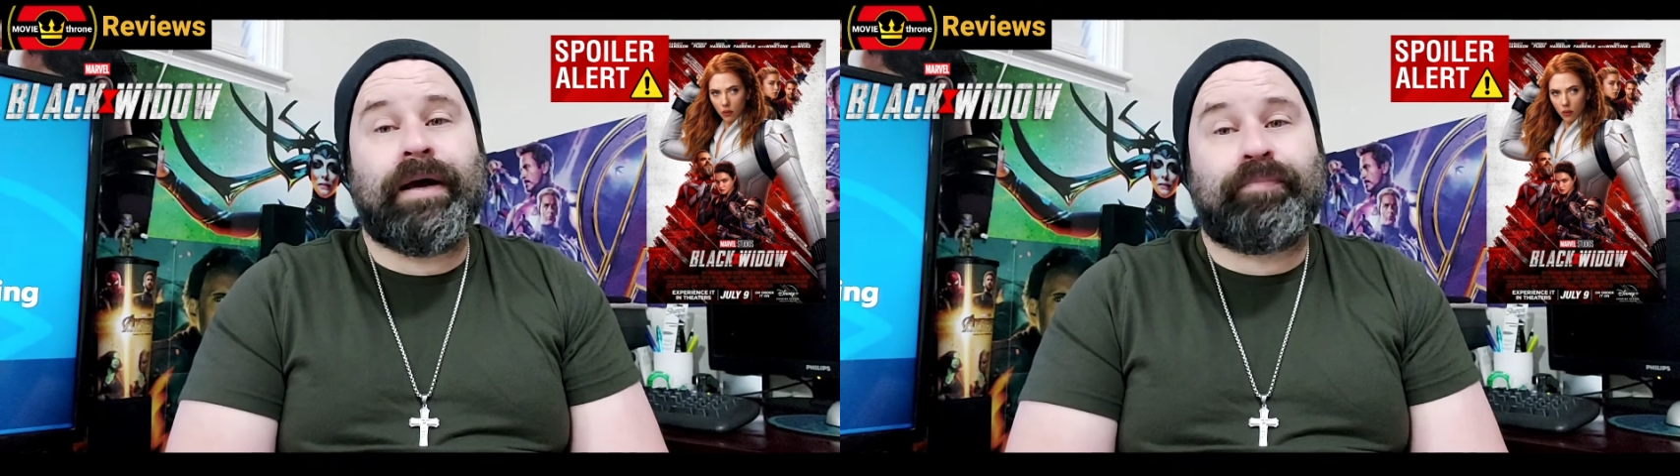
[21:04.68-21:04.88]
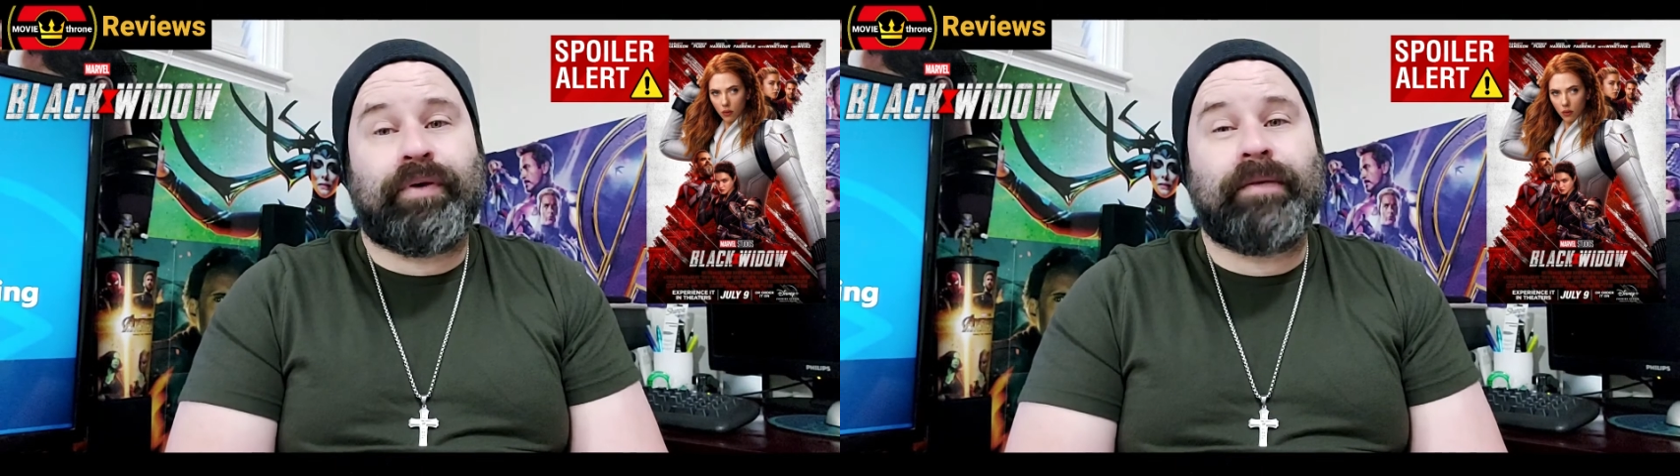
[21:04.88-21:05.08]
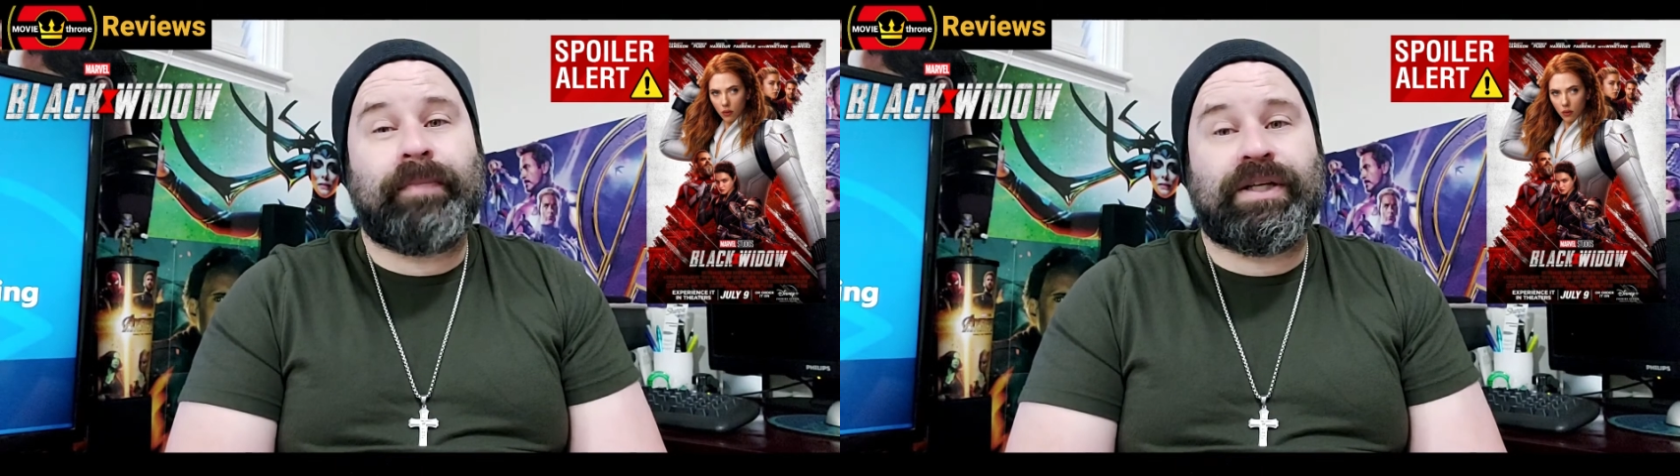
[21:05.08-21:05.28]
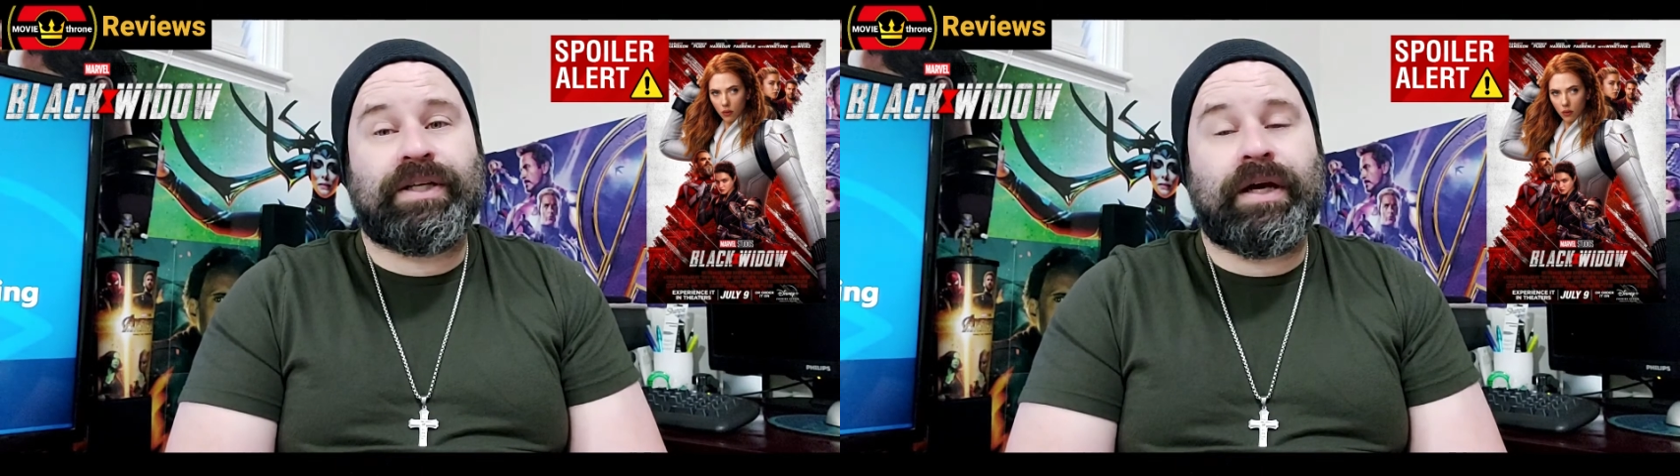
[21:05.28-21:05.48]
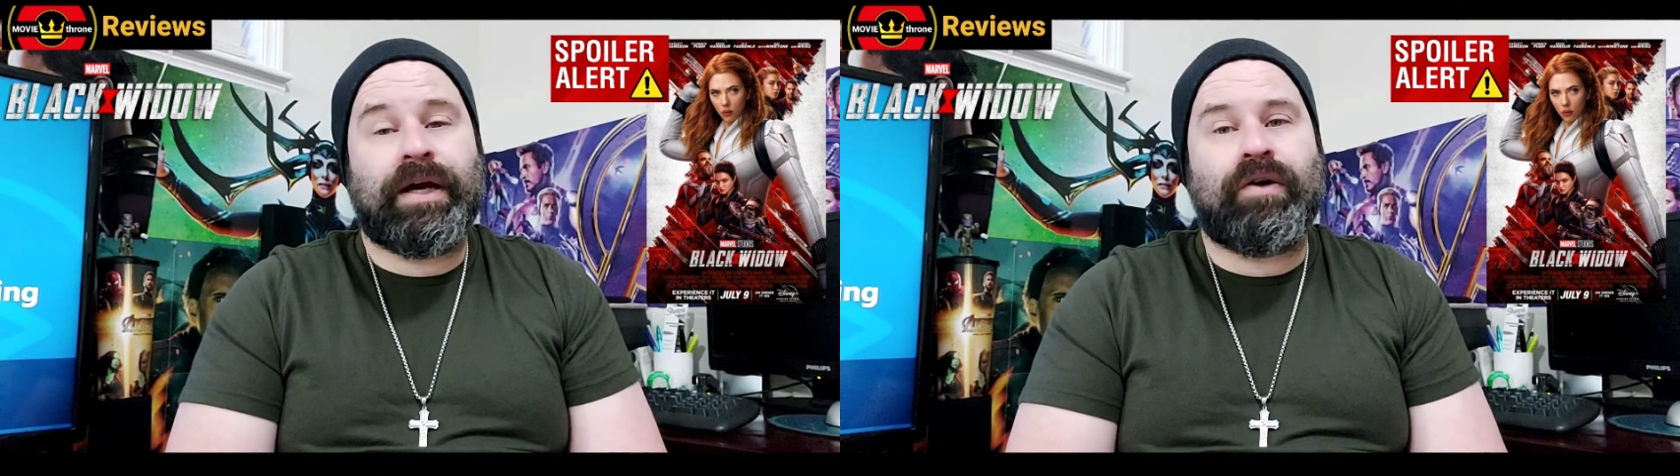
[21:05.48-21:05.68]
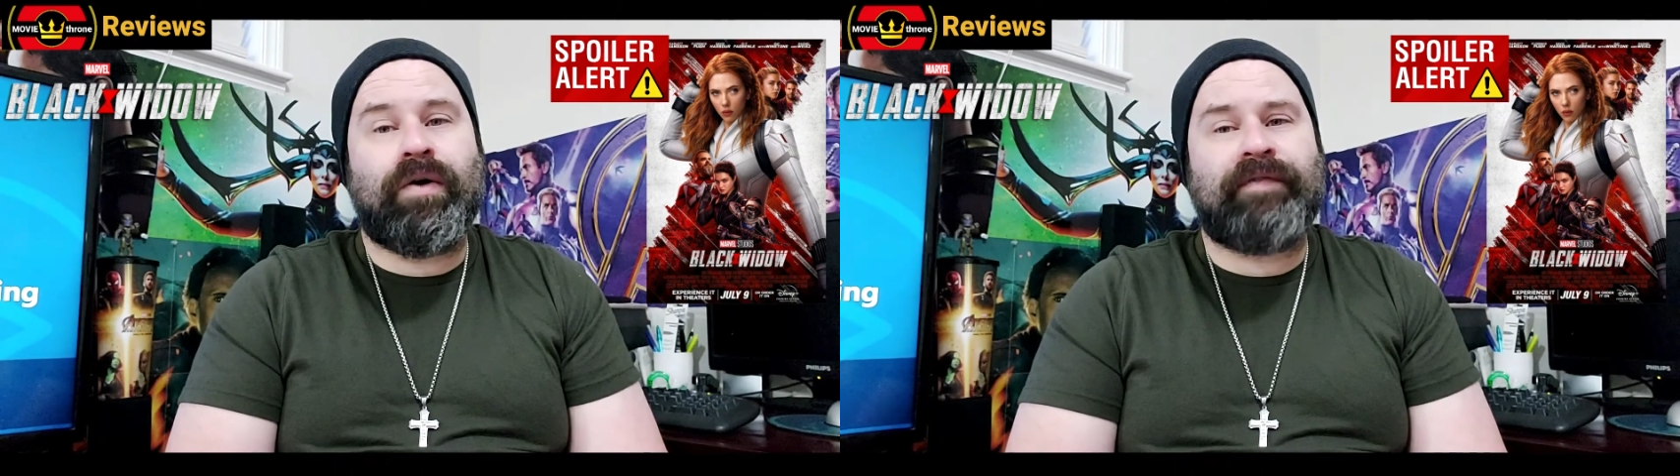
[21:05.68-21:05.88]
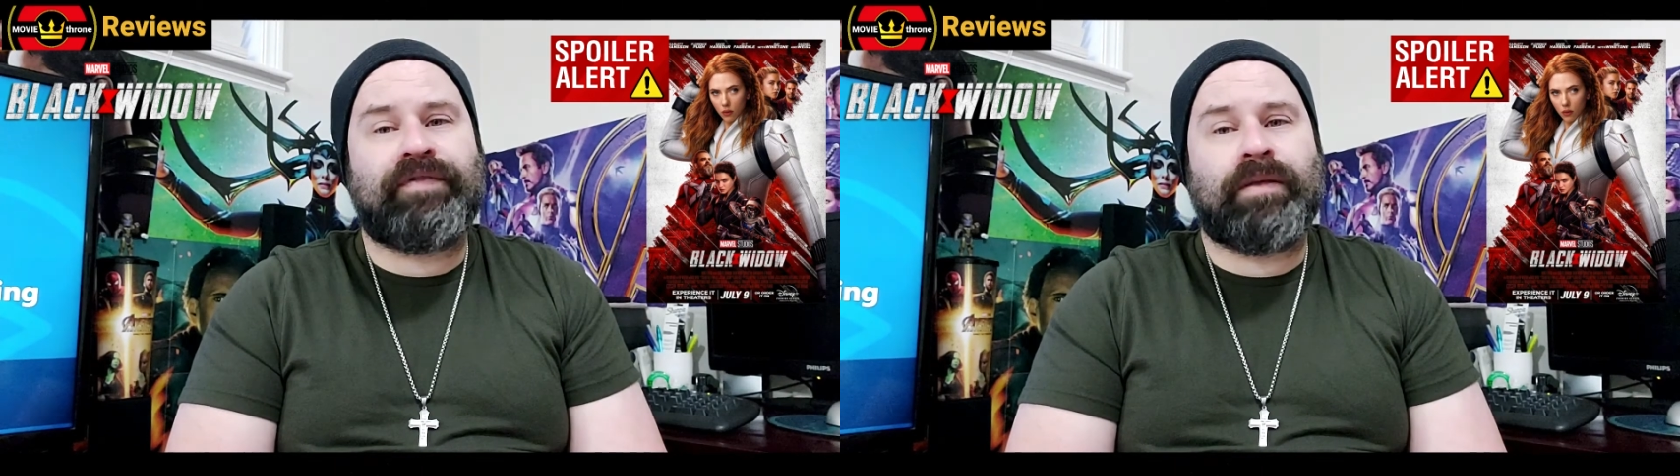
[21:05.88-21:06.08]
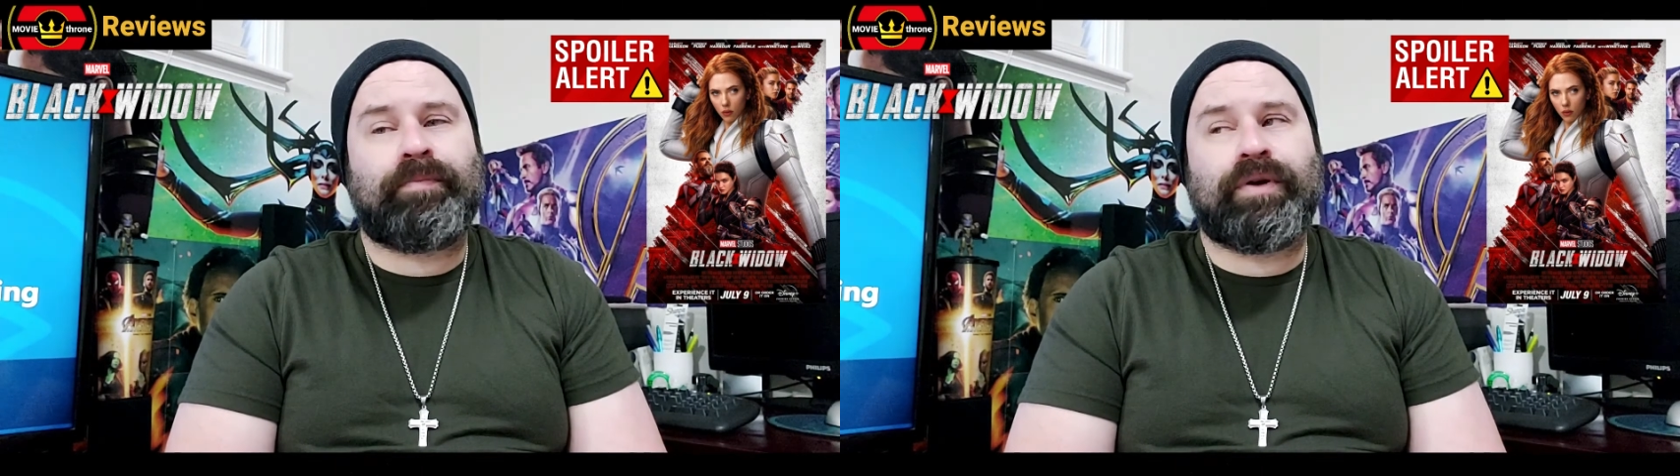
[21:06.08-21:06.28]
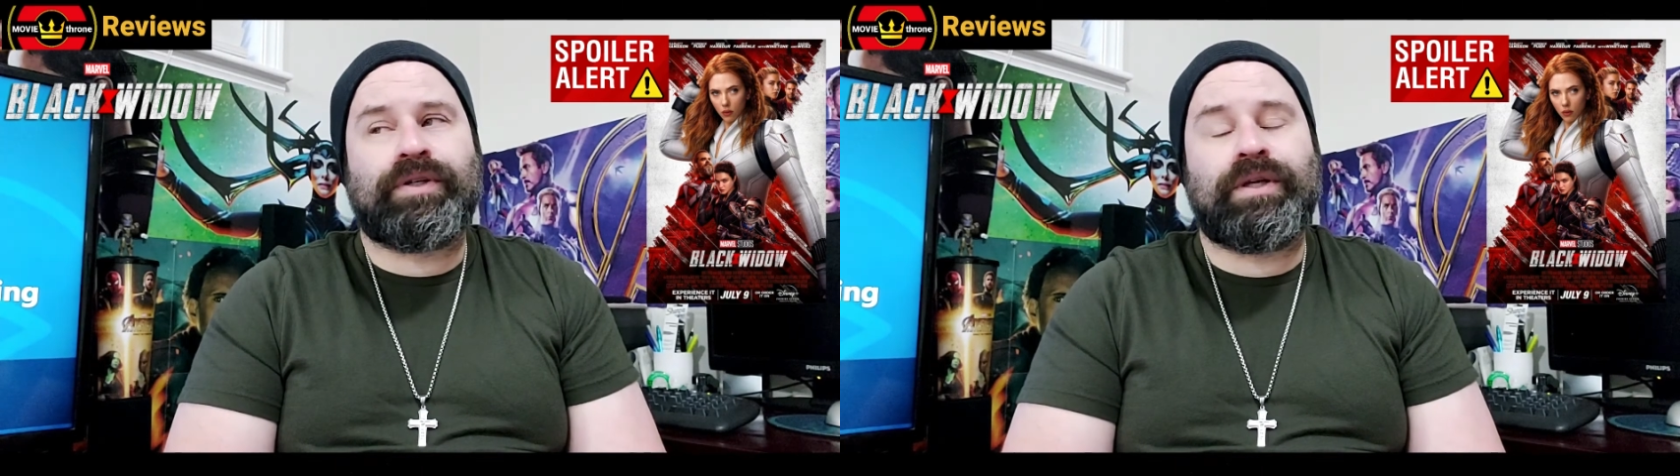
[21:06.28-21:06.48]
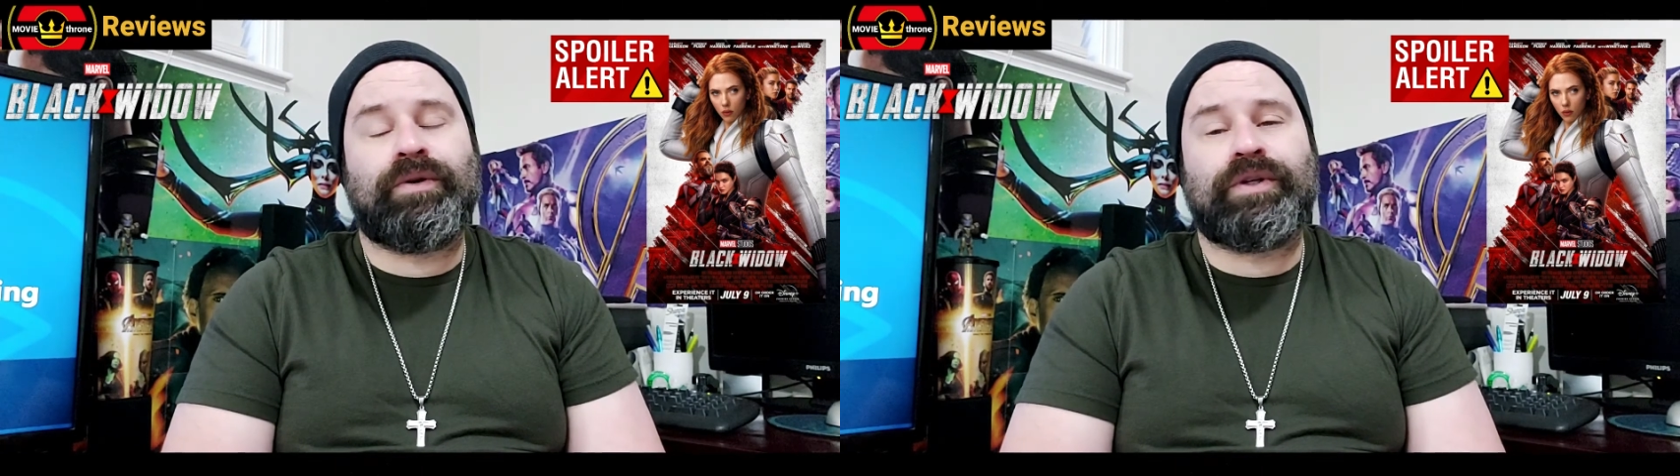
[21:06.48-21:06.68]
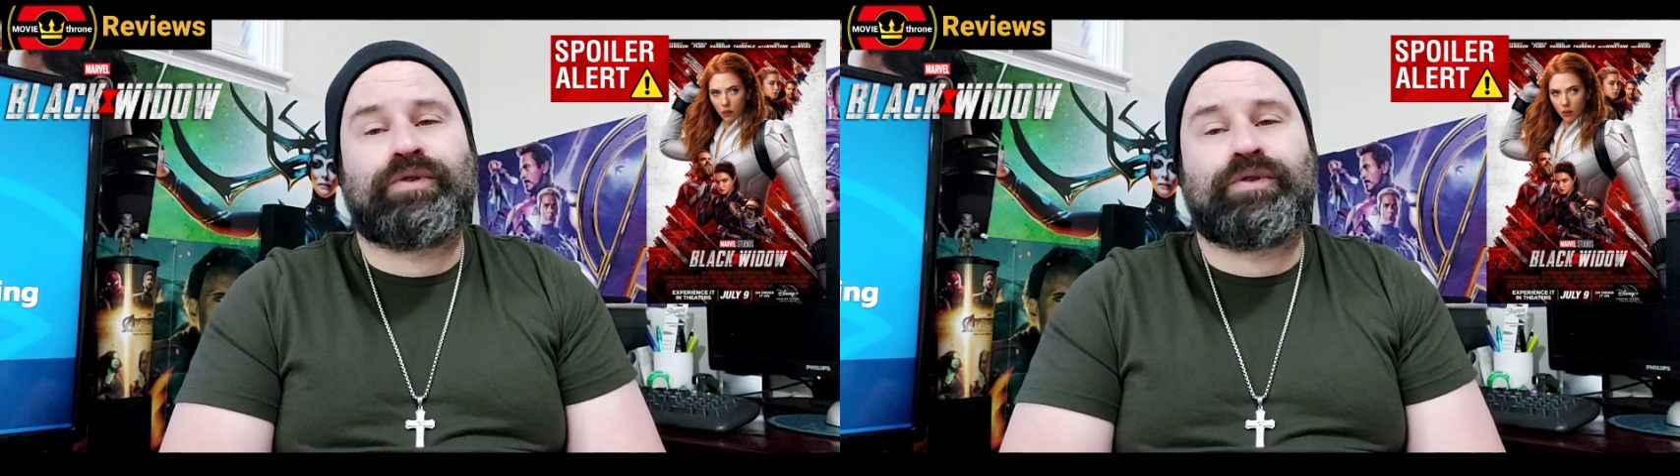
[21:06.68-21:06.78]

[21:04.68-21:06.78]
to pretty much go after the person who